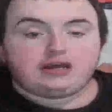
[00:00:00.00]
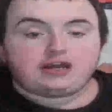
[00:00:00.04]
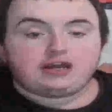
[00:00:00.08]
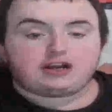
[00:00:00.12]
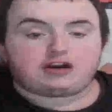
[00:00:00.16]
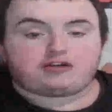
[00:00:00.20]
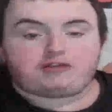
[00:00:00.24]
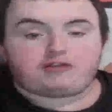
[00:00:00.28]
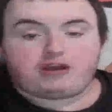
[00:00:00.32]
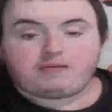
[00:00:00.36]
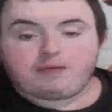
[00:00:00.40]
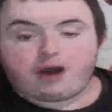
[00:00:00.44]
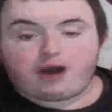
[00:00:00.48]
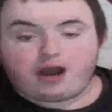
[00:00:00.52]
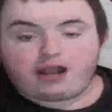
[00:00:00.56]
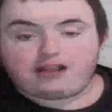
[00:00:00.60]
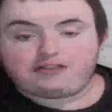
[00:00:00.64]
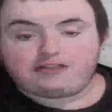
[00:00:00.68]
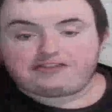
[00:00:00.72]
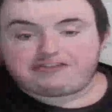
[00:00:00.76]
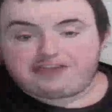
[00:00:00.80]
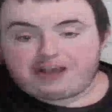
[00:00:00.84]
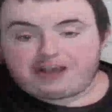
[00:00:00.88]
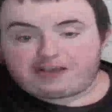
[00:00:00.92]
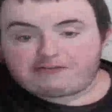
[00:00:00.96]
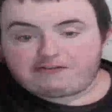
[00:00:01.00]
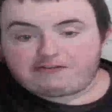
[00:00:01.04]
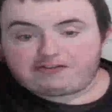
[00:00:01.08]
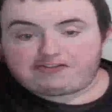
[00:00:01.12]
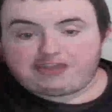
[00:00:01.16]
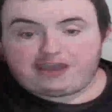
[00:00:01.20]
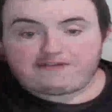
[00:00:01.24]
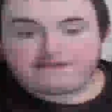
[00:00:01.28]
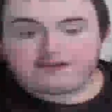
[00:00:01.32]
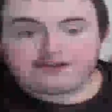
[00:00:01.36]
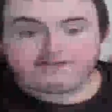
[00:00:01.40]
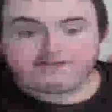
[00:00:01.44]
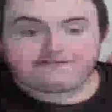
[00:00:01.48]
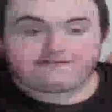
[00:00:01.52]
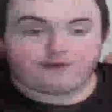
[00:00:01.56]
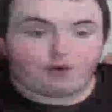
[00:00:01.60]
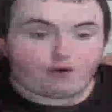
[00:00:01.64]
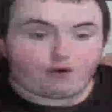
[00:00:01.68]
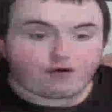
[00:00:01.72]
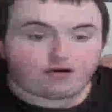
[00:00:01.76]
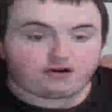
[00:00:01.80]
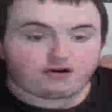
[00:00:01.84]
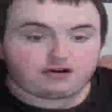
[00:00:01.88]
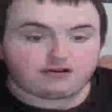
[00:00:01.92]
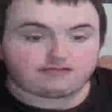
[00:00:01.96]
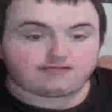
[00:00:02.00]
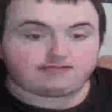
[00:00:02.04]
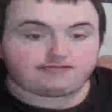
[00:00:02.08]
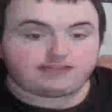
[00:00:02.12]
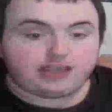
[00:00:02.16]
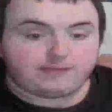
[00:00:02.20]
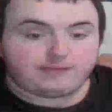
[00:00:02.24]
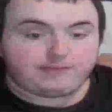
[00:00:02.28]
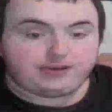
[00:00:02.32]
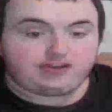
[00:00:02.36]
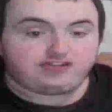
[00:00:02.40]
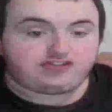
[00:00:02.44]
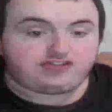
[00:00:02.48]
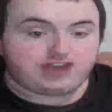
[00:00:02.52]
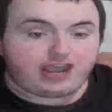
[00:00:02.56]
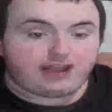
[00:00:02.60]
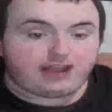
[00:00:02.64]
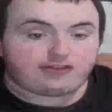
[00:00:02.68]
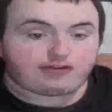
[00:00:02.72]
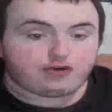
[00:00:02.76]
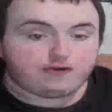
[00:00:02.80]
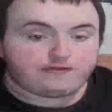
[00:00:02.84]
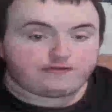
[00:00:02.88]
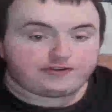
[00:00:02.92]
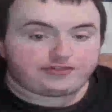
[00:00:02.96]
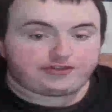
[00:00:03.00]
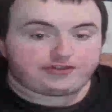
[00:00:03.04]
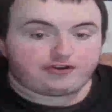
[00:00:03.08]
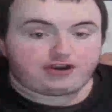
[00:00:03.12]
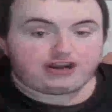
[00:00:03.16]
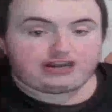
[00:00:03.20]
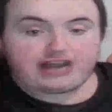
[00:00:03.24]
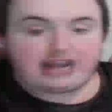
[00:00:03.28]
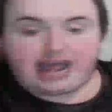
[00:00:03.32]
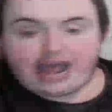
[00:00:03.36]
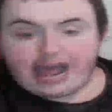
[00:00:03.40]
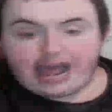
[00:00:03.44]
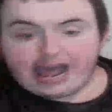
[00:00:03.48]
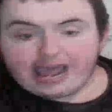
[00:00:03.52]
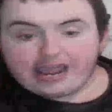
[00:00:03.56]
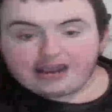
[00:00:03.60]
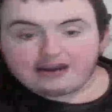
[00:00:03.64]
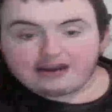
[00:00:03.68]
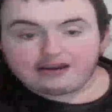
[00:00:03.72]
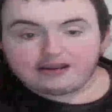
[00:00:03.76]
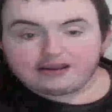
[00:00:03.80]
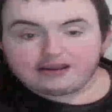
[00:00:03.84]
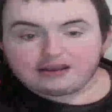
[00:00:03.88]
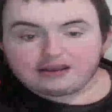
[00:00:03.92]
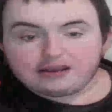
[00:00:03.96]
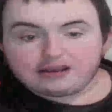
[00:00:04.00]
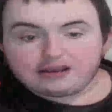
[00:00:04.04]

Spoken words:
Kareem Hunt, 6 for 74. DPJ, 2 for 39.